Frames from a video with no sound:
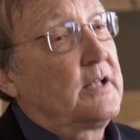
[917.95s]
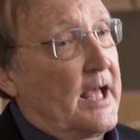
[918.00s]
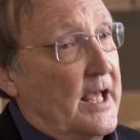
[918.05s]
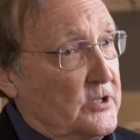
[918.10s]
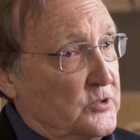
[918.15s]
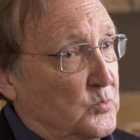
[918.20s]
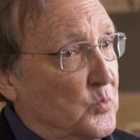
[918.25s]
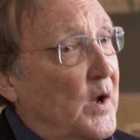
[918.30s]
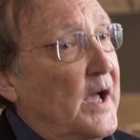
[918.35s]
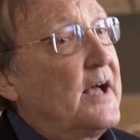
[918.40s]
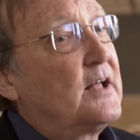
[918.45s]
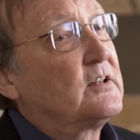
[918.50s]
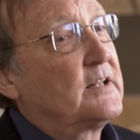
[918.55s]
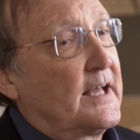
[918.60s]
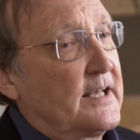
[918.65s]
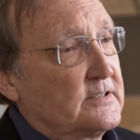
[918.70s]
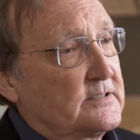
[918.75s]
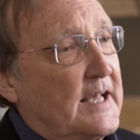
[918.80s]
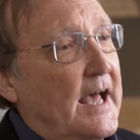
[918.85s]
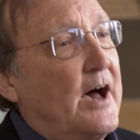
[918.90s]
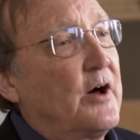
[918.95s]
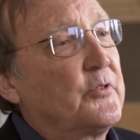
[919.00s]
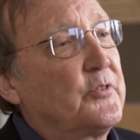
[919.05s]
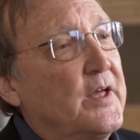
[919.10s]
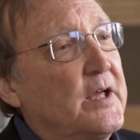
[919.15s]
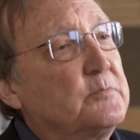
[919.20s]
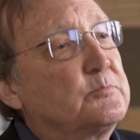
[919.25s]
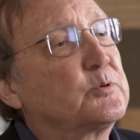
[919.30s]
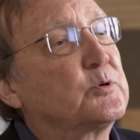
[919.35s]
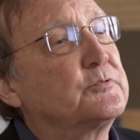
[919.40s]
as well as how
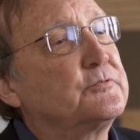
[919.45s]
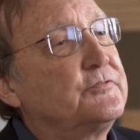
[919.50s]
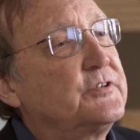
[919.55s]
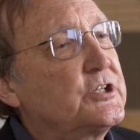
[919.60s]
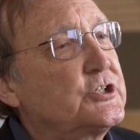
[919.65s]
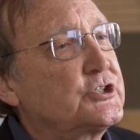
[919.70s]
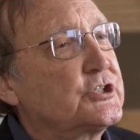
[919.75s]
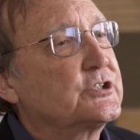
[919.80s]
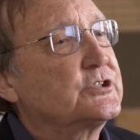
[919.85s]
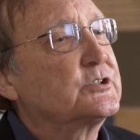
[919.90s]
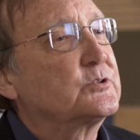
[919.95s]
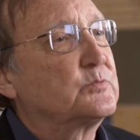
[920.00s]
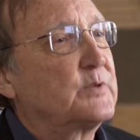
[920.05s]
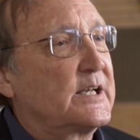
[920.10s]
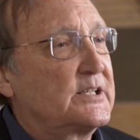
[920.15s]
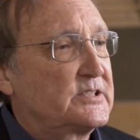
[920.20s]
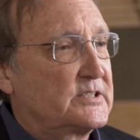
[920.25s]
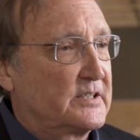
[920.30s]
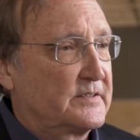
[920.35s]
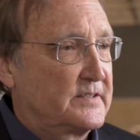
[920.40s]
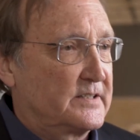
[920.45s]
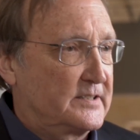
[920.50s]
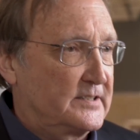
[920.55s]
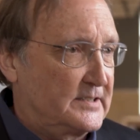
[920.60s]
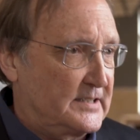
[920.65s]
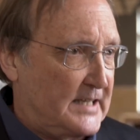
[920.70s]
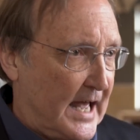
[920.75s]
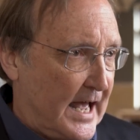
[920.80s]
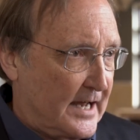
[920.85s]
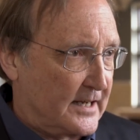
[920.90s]
they provision the rest of the
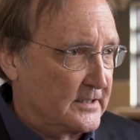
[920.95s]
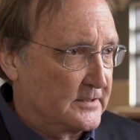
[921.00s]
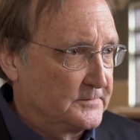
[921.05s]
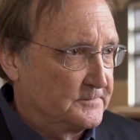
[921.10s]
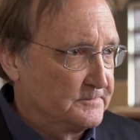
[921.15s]
stack.